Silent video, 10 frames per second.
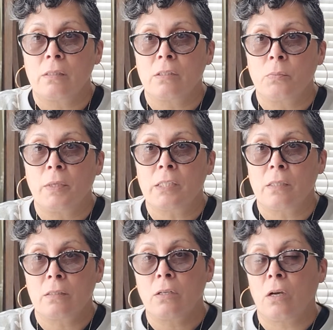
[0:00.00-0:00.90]
it's been
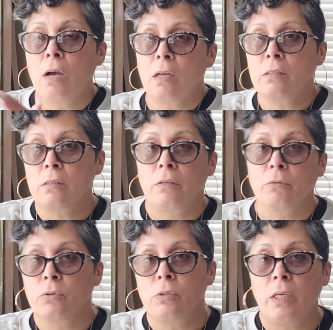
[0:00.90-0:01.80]
such a constant
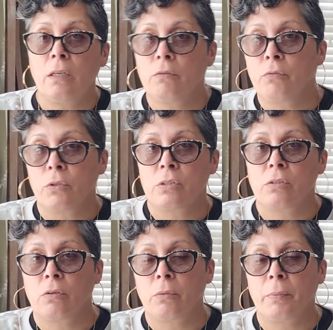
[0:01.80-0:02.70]
routine for a
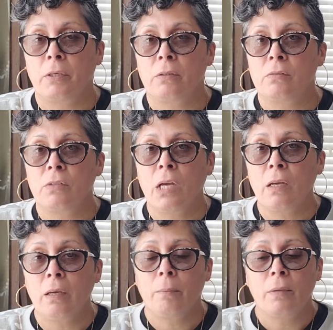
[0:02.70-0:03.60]
certain period of
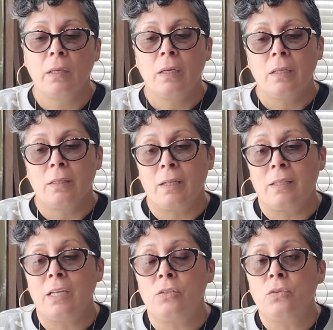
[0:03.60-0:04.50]
time that
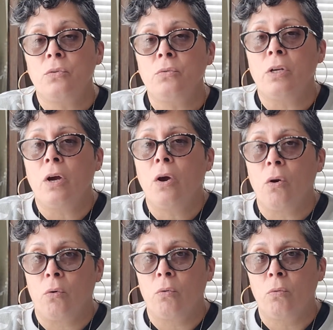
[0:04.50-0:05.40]
they do
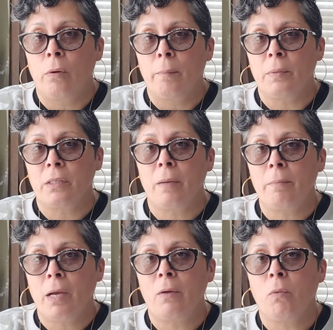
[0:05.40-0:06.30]
know, but they
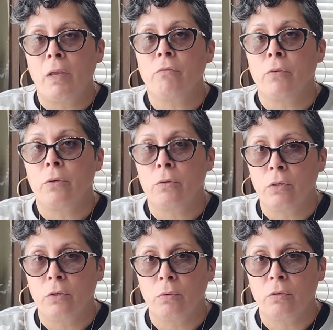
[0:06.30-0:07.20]
might wait for you
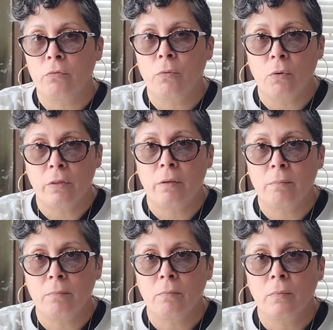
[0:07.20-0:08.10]
to do it for
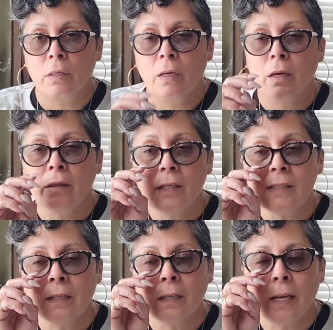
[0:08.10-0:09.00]
them. And that's
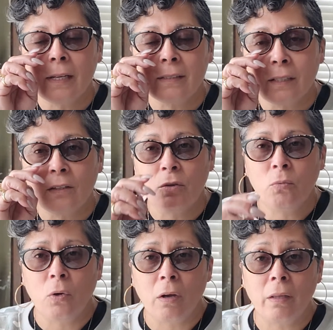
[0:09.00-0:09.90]
the last thing you
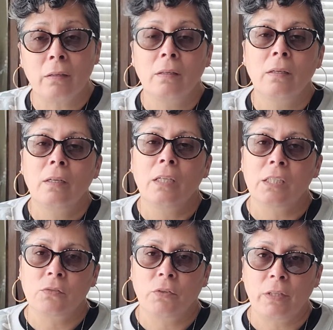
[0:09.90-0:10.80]
want,
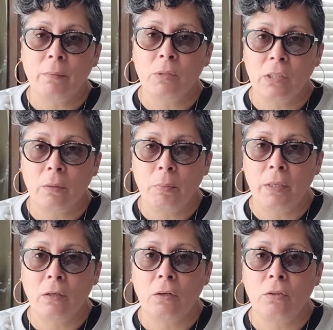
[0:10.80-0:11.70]
is for them to
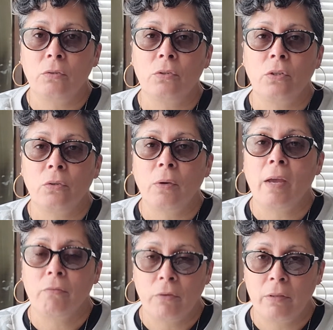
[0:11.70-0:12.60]
depend on you to do
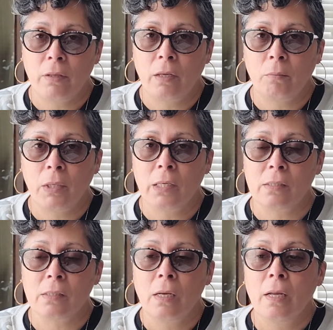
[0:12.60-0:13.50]
everything,
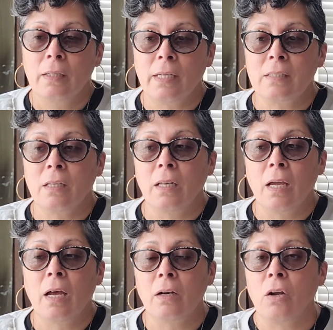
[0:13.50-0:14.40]
because that's a
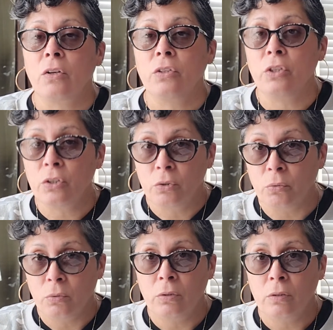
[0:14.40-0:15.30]
lot on you.